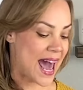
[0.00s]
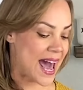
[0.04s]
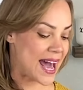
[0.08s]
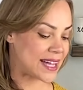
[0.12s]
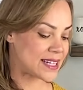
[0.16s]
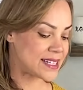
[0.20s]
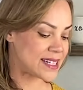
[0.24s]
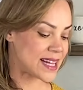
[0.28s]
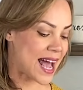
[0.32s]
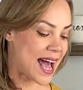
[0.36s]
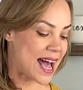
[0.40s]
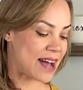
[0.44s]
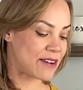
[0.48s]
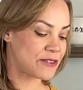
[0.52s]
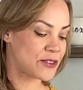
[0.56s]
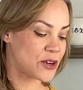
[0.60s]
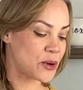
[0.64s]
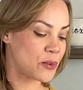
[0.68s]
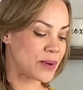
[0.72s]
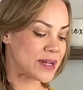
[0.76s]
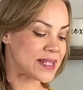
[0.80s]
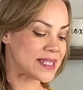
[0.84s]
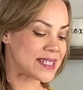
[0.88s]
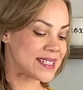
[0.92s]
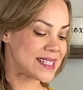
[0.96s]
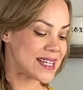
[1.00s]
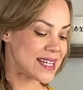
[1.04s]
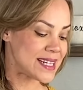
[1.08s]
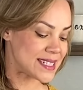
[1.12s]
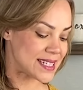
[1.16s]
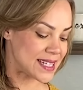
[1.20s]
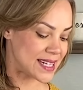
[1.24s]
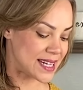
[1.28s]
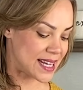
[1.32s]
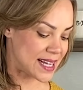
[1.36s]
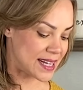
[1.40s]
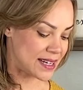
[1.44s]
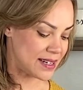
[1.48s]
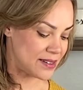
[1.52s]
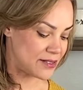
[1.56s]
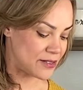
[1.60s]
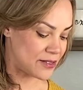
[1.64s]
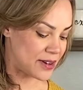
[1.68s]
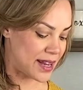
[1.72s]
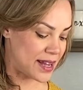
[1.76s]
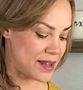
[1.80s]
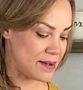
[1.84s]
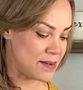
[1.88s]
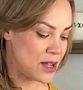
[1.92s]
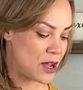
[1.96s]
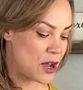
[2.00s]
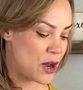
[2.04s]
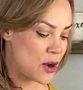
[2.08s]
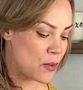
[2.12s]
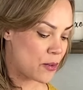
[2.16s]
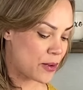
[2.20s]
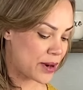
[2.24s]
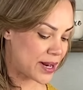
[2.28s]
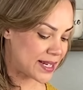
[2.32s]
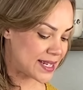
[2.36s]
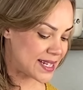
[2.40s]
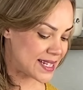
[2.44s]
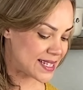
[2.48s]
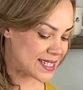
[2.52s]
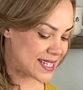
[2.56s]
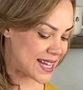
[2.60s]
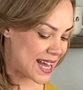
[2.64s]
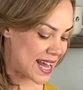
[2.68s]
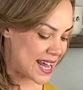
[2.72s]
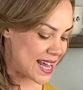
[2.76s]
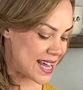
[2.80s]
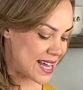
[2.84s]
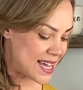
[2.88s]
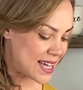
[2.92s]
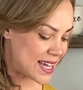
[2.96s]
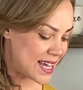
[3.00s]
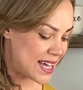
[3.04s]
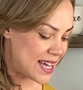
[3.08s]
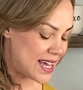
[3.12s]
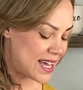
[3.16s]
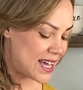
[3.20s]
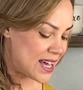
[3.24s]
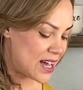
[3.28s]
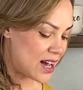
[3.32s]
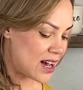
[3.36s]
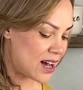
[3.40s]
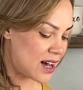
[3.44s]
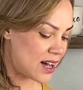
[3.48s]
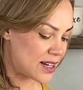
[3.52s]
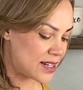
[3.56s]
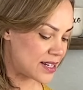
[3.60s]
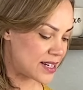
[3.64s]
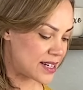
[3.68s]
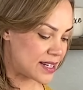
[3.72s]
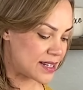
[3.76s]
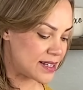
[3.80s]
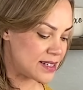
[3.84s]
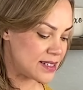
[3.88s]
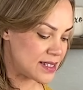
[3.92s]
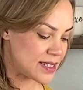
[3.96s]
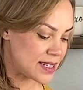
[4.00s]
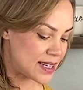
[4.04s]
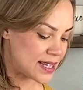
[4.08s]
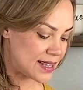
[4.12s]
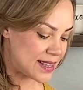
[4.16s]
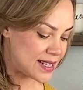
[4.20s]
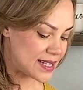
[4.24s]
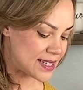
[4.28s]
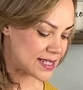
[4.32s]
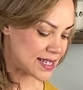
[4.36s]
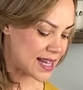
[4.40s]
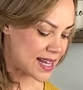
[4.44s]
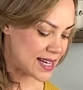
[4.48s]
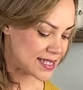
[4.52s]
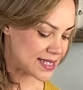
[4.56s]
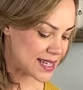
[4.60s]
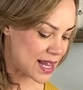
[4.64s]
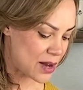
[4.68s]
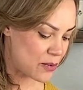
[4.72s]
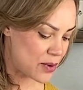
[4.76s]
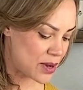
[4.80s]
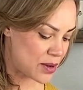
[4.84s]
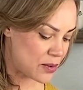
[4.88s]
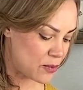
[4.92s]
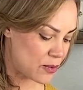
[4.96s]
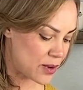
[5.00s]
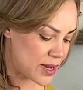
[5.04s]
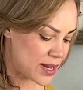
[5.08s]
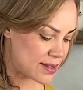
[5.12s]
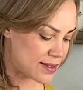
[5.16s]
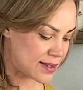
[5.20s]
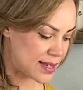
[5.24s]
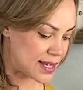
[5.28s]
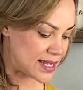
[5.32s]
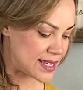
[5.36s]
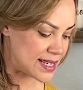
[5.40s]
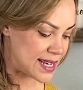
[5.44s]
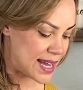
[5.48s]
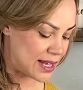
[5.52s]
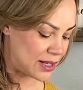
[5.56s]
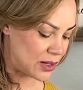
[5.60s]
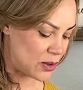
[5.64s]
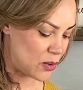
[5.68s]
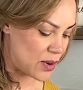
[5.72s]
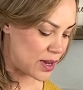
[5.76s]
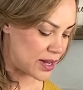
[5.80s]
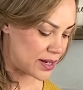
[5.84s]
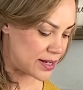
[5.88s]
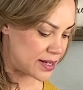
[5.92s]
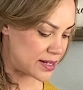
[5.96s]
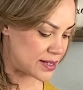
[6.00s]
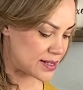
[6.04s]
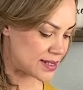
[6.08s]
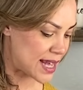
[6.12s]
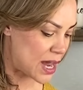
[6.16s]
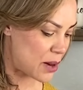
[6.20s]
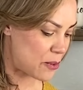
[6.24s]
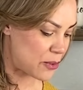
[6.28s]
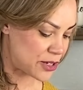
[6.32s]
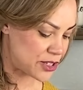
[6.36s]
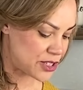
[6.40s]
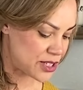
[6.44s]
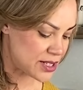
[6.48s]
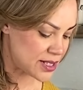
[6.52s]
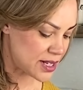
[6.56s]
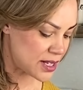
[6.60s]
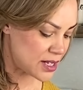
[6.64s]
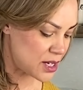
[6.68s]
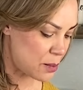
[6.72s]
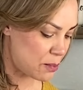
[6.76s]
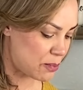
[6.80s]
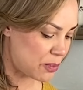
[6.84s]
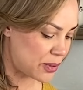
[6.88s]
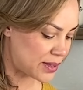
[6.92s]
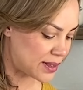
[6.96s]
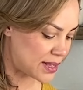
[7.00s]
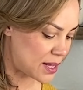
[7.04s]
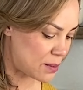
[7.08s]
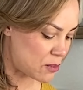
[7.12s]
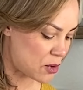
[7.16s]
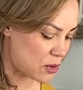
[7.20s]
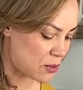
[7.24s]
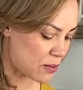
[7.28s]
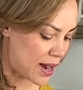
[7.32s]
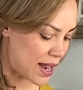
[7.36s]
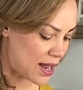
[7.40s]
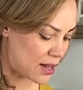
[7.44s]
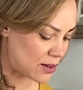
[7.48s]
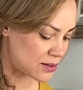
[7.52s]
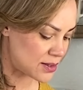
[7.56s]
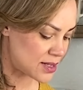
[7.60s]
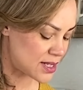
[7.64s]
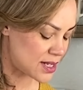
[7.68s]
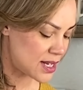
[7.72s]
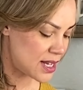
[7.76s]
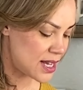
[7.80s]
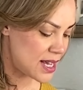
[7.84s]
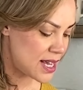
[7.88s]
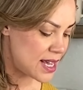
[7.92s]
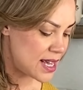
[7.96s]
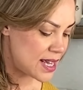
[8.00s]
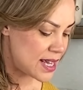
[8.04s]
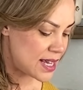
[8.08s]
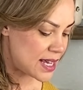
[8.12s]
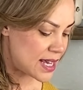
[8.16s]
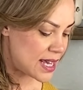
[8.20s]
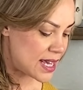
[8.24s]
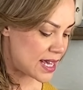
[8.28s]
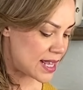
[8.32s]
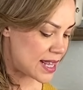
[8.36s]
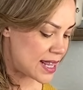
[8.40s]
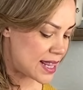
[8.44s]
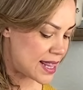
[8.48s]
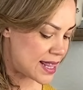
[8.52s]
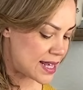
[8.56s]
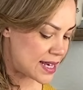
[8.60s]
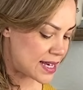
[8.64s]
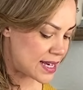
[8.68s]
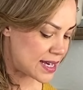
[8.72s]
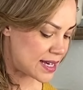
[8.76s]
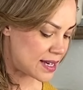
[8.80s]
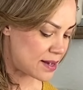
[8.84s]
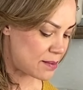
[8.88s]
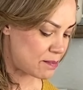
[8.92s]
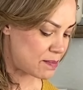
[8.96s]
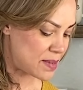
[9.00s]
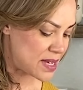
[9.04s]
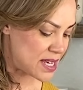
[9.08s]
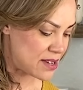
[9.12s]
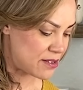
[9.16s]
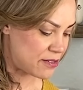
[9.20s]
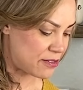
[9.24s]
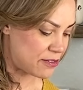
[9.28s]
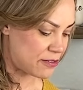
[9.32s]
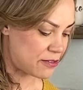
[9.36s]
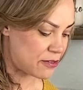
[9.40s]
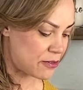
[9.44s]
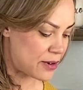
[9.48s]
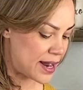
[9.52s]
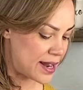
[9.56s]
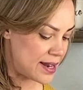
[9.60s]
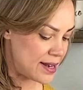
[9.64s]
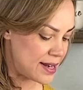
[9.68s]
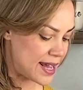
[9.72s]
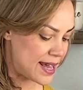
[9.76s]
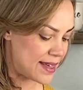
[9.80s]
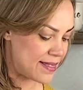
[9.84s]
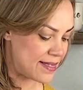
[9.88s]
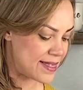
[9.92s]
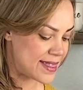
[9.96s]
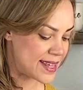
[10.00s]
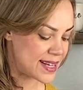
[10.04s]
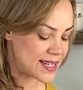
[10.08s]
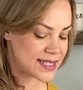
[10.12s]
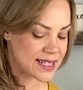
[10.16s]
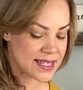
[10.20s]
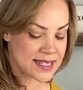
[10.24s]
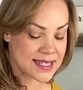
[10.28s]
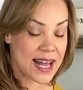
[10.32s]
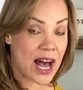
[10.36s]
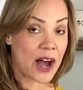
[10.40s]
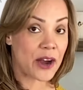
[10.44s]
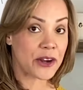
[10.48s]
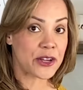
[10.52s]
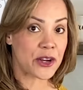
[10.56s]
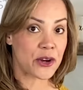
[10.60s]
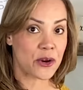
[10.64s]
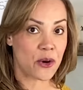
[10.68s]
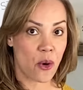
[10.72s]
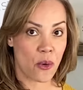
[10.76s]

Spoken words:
And after we season it, right, we're gonna take onions. In this case, I went with yellow onions, and we're just gonna put them around the beef, right? And this is how you're